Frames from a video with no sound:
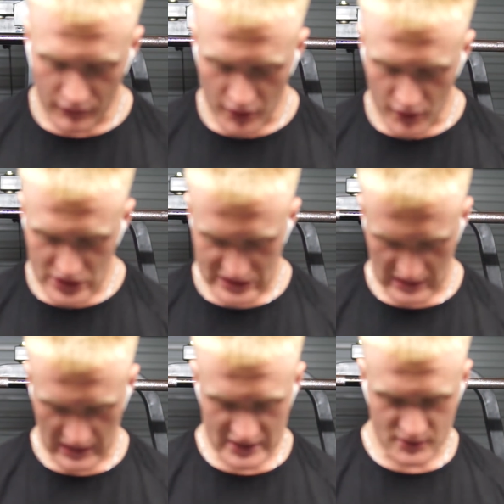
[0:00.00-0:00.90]
rows.
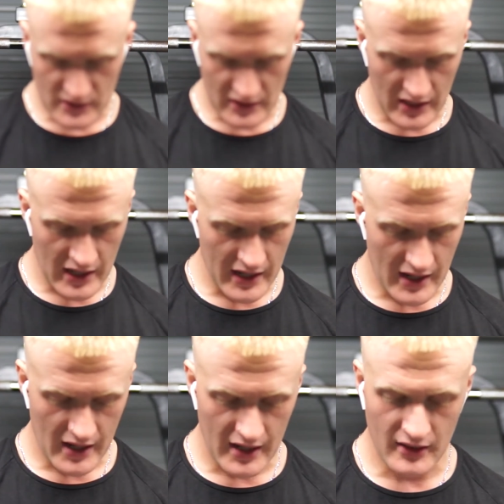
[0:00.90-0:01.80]
Last week I
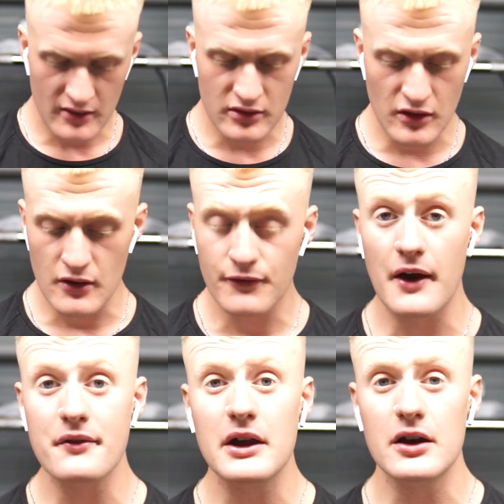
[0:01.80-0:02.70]
had
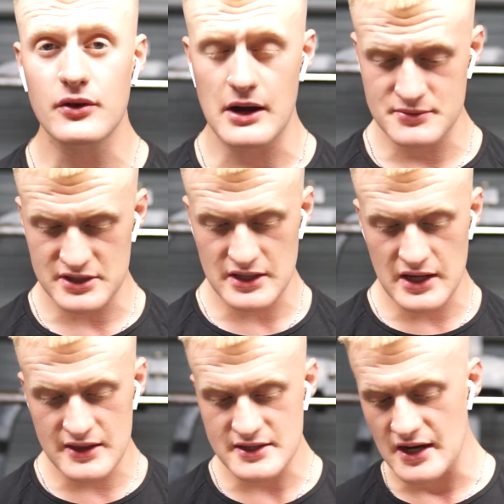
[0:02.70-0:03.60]
35 kilograms
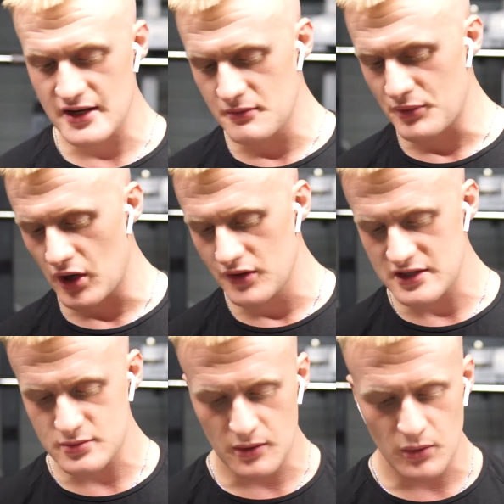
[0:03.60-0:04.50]
either side of the bar.
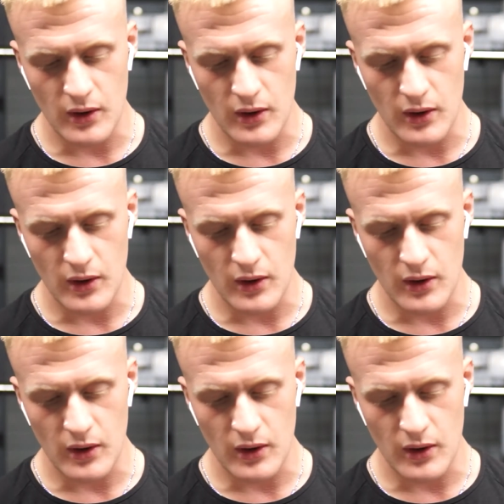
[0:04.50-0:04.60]
This week we